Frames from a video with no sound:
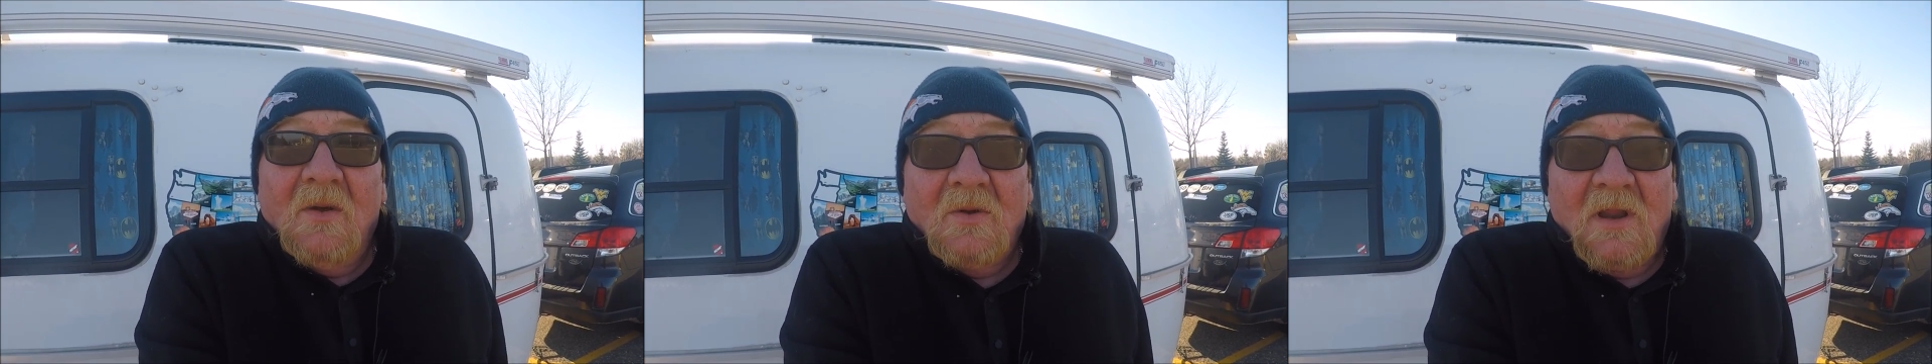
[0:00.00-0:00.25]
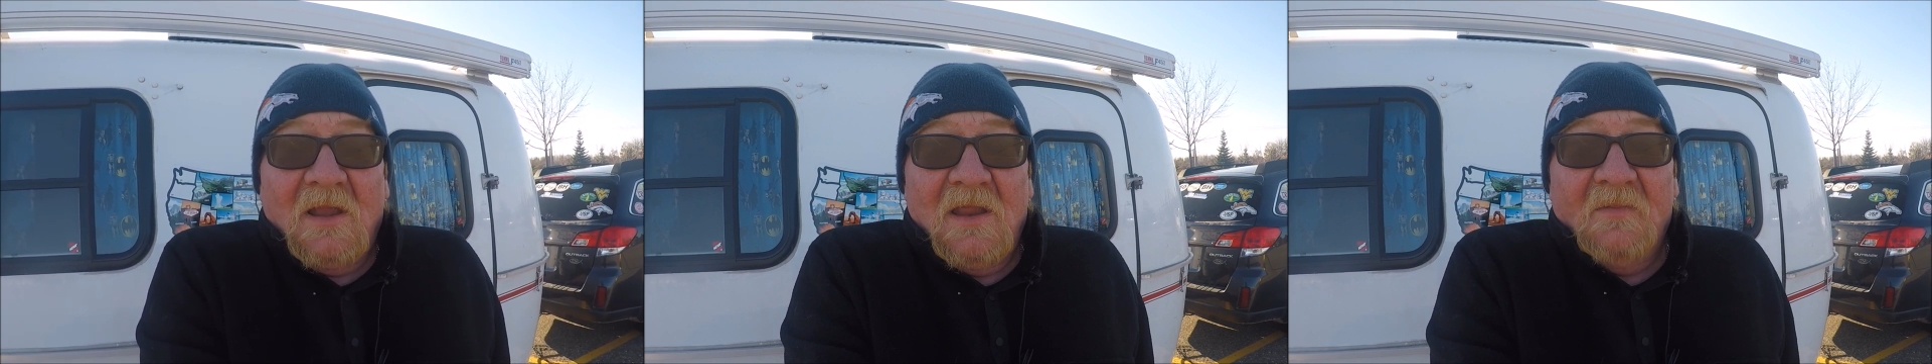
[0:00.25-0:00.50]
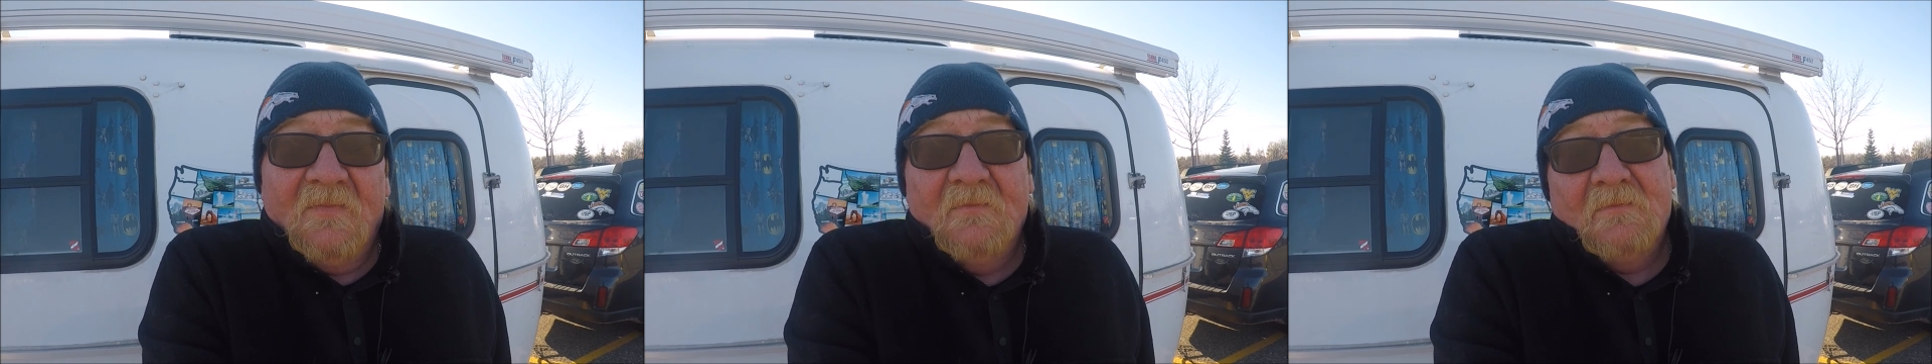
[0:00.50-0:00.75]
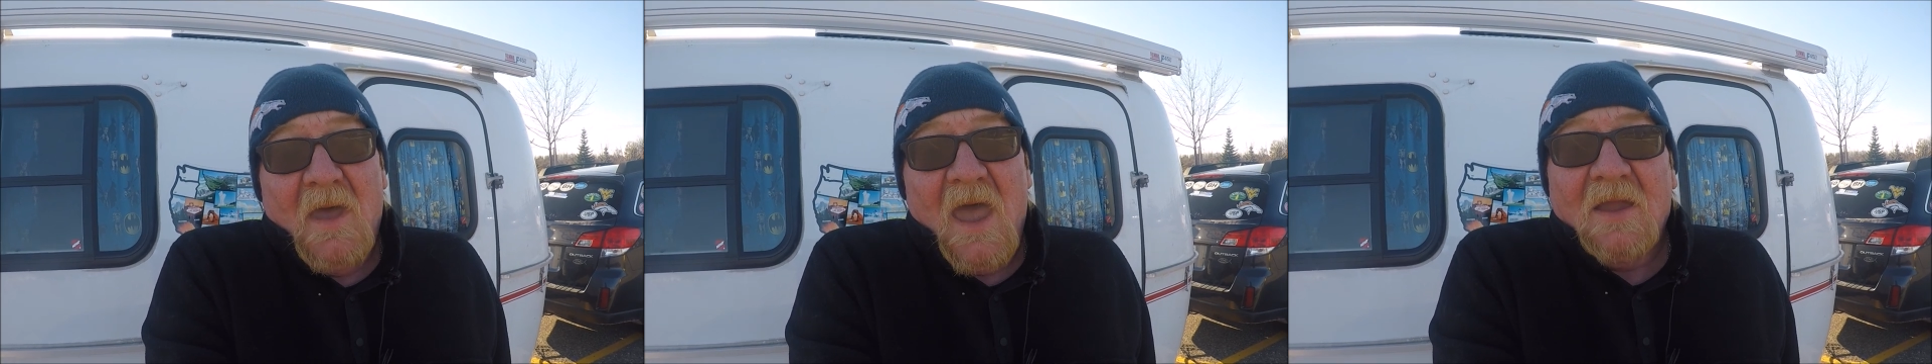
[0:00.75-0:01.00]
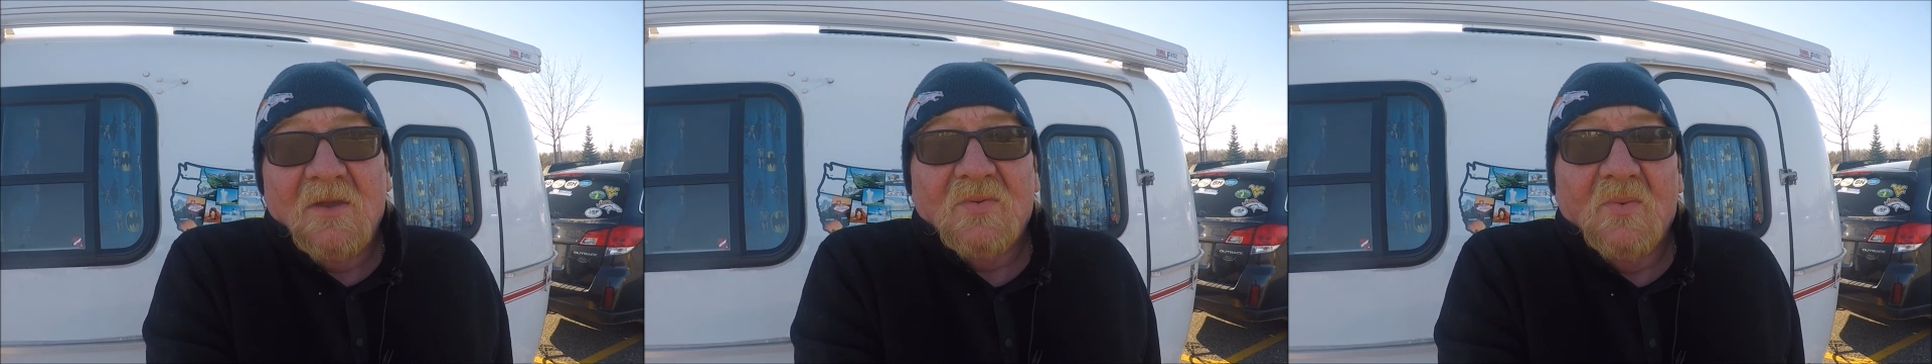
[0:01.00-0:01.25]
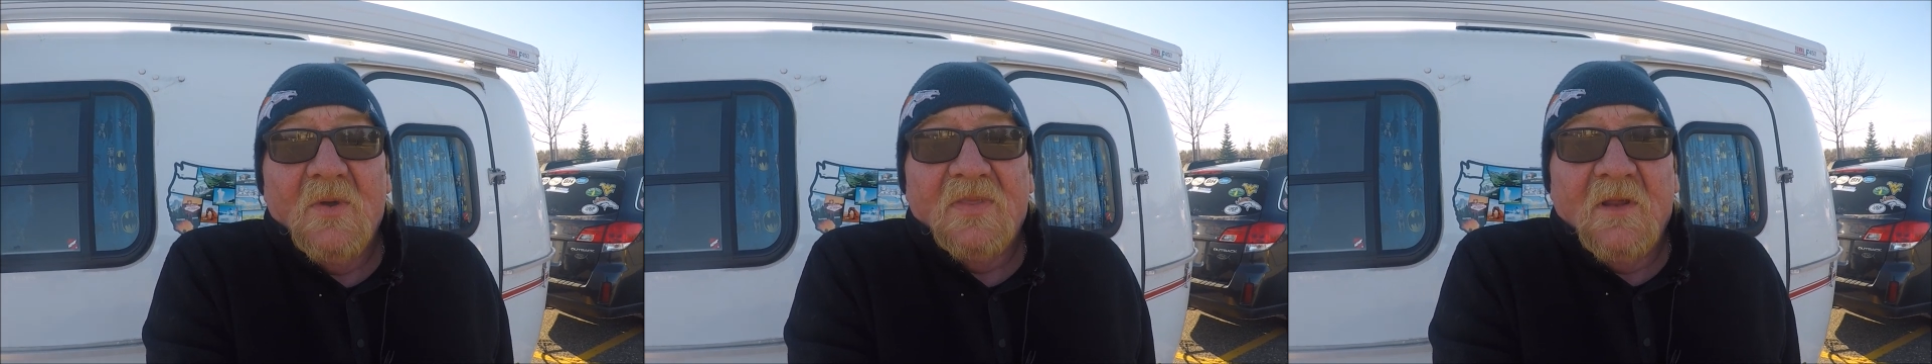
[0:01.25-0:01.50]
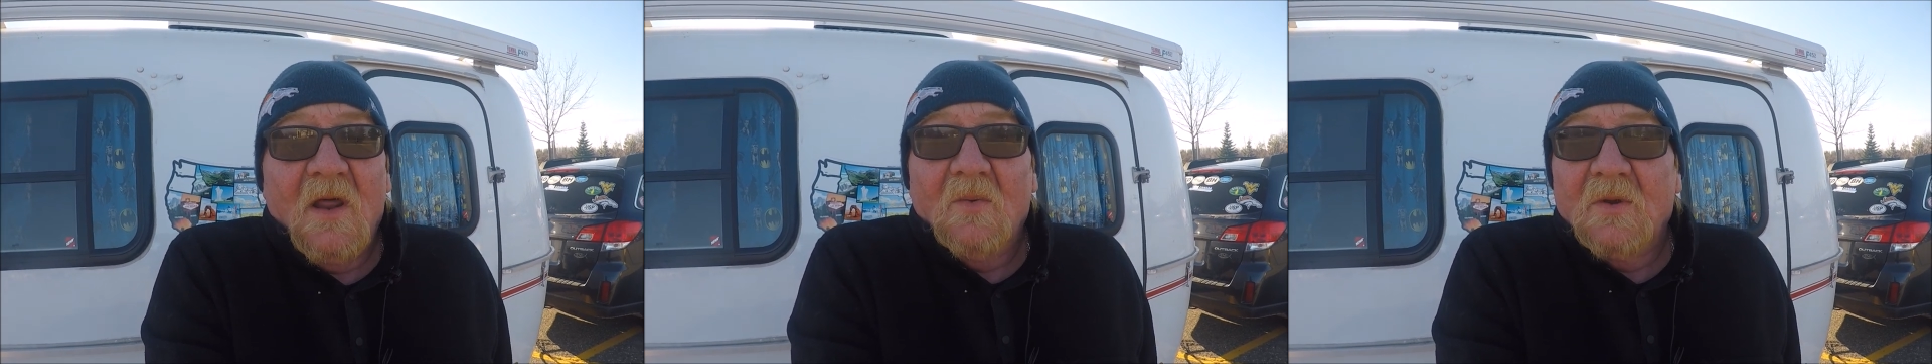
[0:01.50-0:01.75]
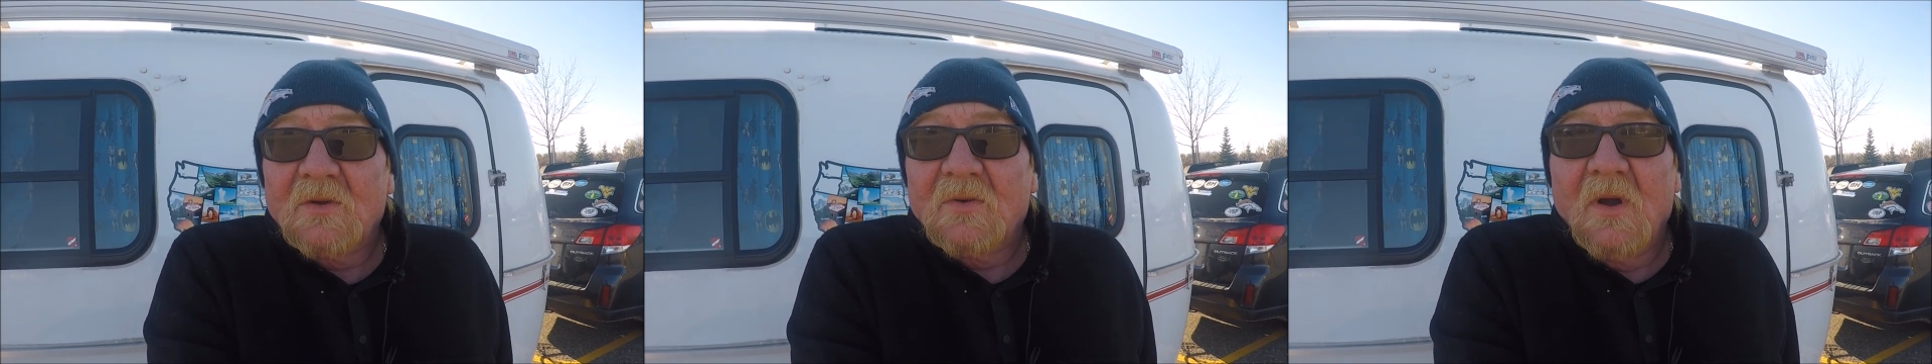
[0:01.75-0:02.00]
when I left Backus with it, I
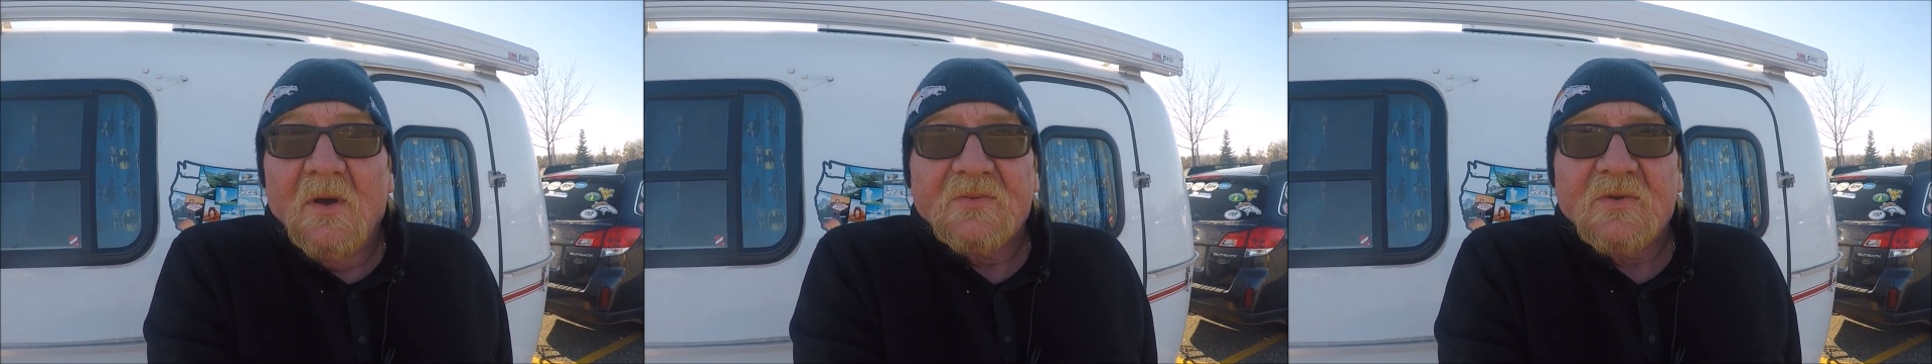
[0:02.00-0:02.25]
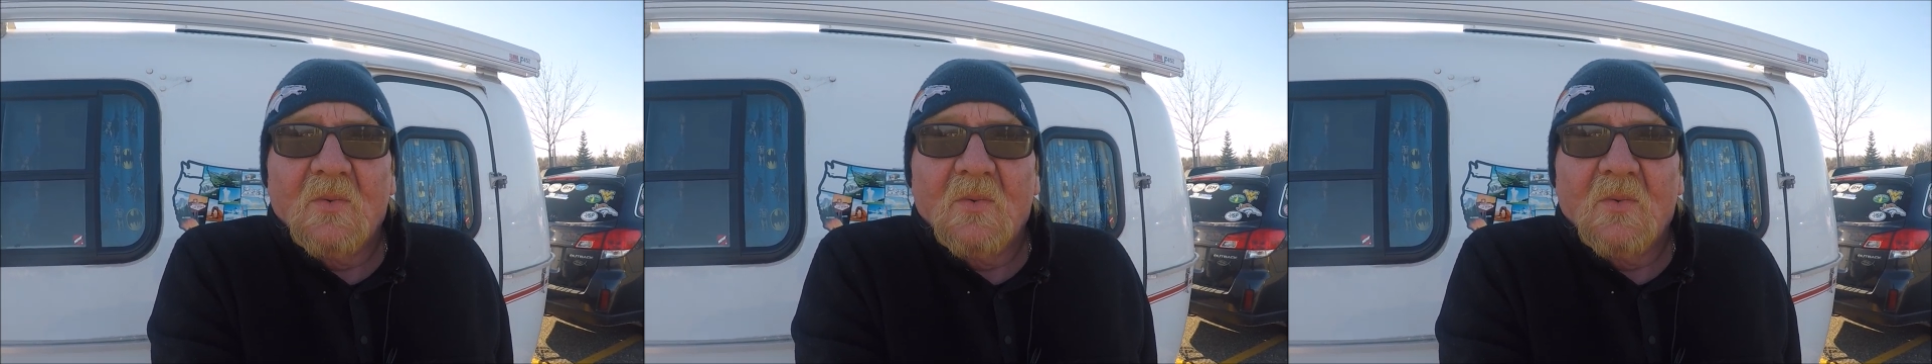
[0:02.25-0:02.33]
went across